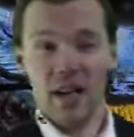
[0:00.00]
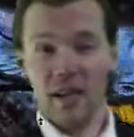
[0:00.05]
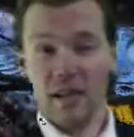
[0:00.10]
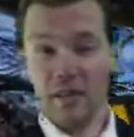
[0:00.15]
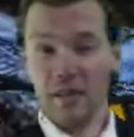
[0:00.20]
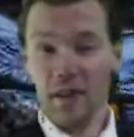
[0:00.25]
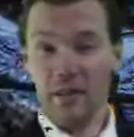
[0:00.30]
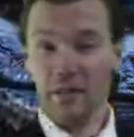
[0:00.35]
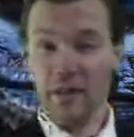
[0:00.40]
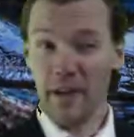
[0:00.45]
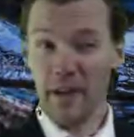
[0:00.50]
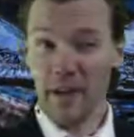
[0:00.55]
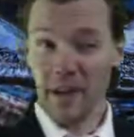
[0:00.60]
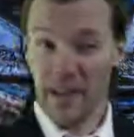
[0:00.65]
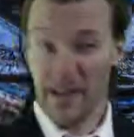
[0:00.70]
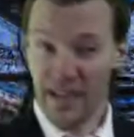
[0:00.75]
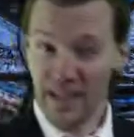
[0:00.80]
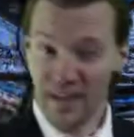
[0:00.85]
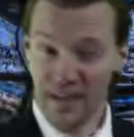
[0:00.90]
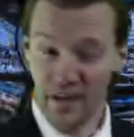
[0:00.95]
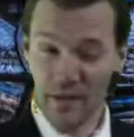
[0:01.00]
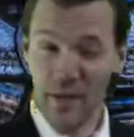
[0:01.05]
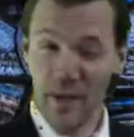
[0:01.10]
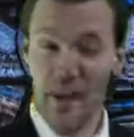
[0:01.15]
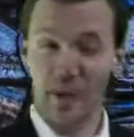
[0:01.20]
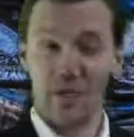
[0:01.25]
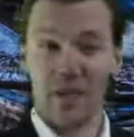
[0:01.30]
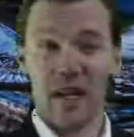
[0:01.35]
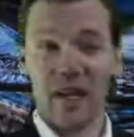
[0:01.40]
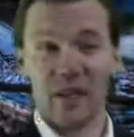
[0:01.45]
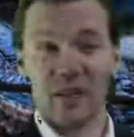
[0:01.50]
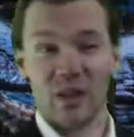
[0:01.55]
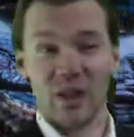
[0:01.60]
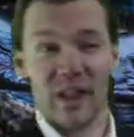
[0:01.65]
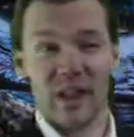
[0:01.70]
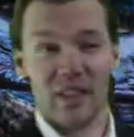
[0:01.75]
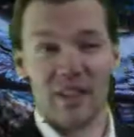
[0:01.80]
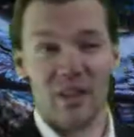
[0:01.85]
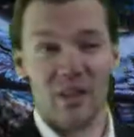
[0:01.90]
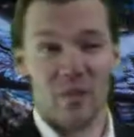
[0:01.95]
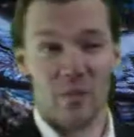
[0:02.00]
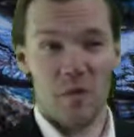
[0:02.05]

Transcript: So I figured it is a very weak link